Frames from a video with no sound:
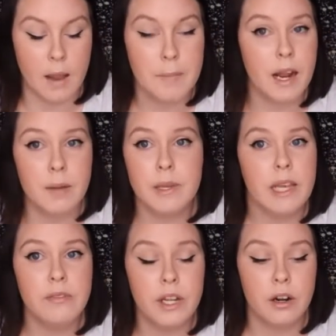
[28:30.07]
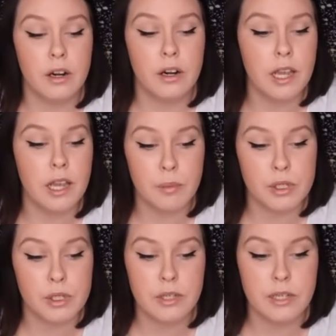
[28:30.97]
I mean, I'm giving her the
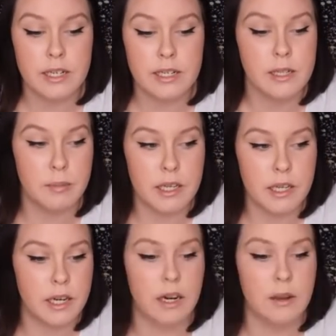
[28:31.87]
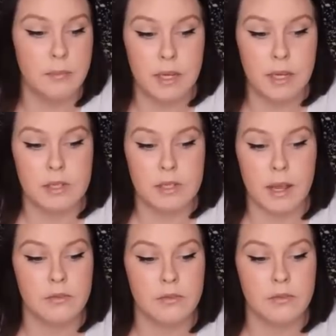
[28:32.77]
opportunity to be here and be
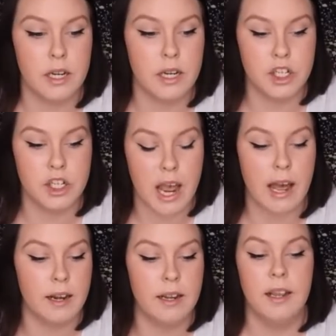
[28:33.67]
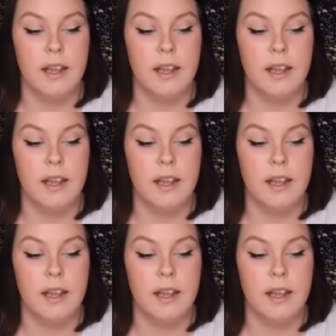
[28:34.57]
respectful in a chat.